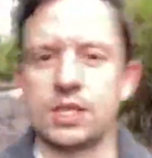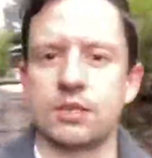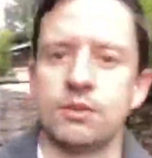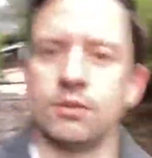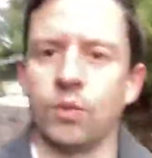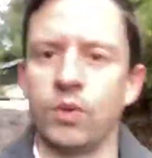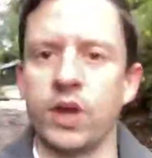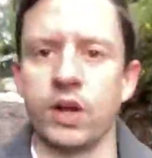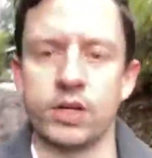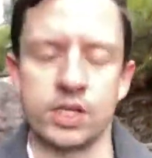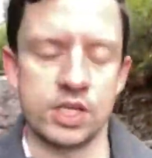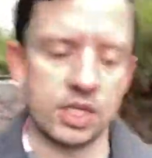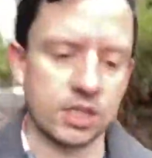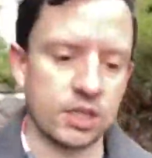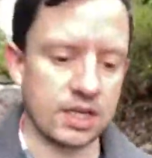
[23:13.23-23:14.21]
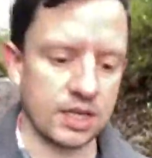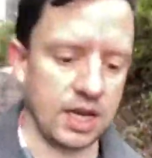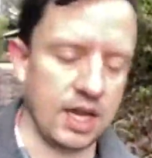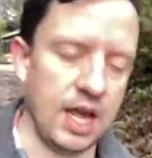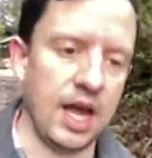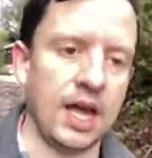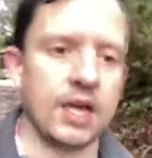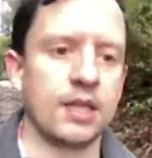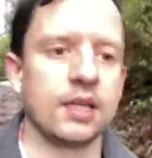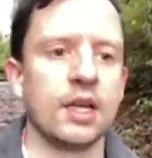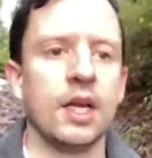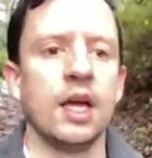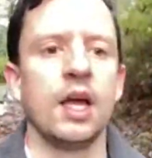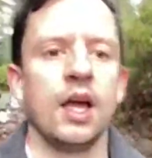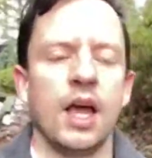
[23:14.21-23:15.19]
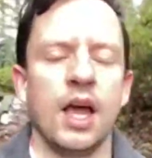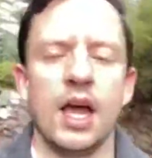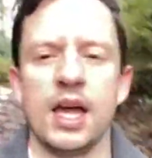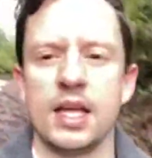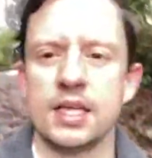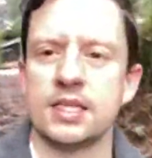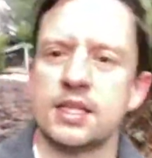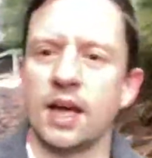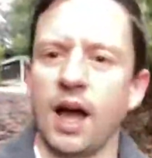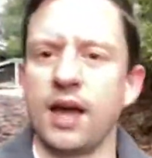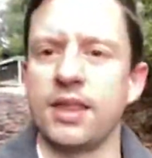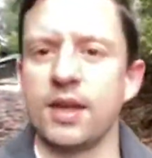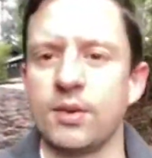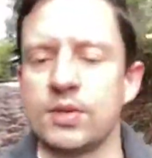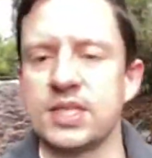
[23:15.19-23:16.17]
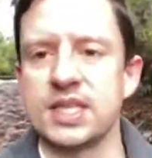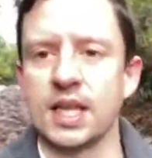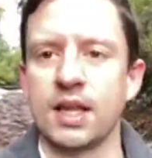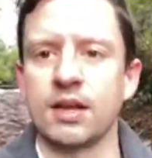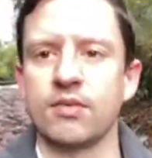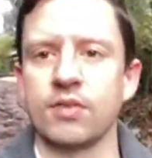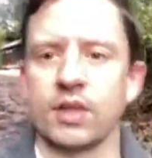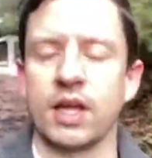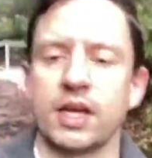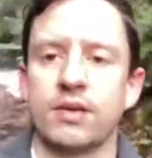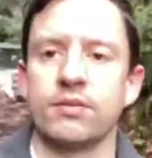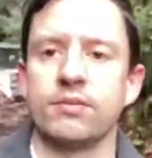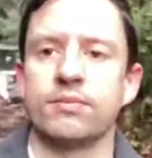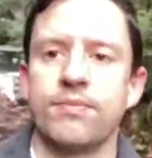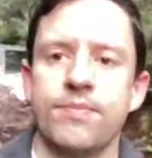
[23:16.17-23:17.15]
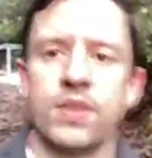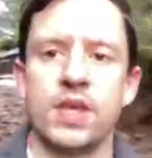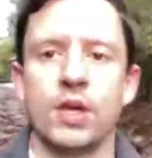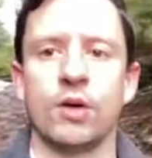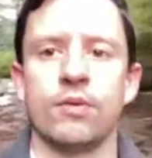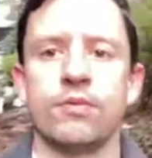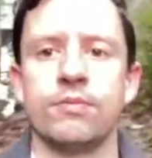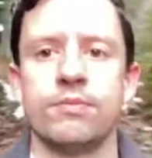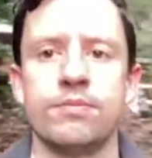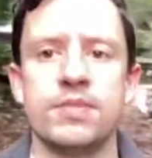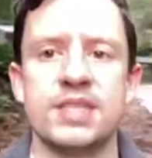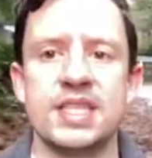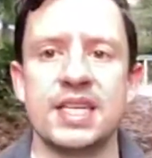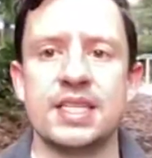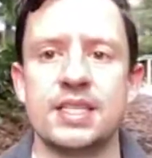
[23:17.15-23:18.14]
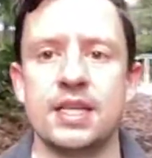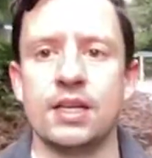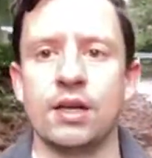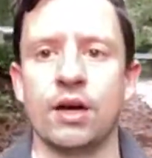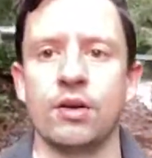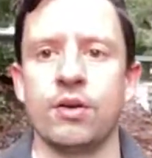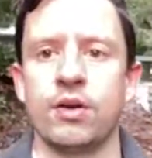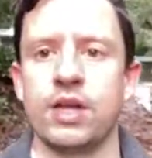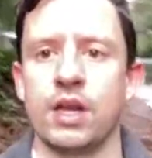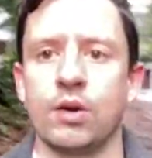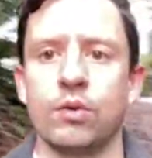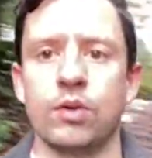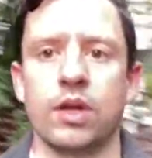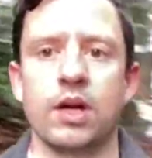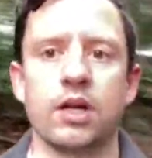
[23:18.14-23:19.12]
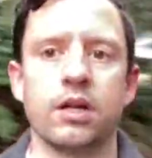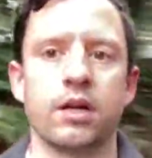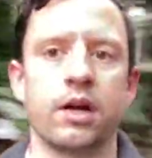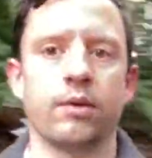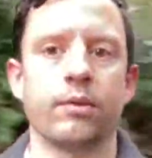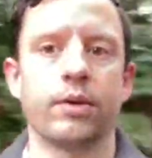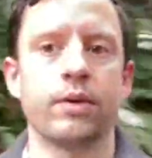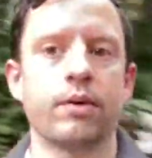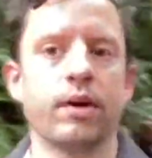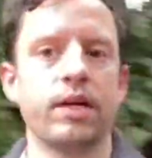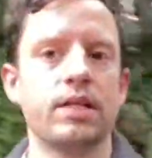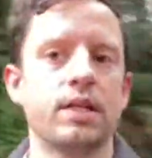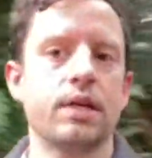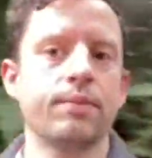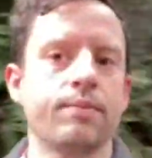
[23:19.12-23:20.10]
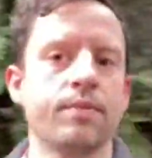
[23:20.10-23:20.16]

weird shield thing that he had. And I think it was selling for like, 1,600 yen. Oh, the color got real crazy.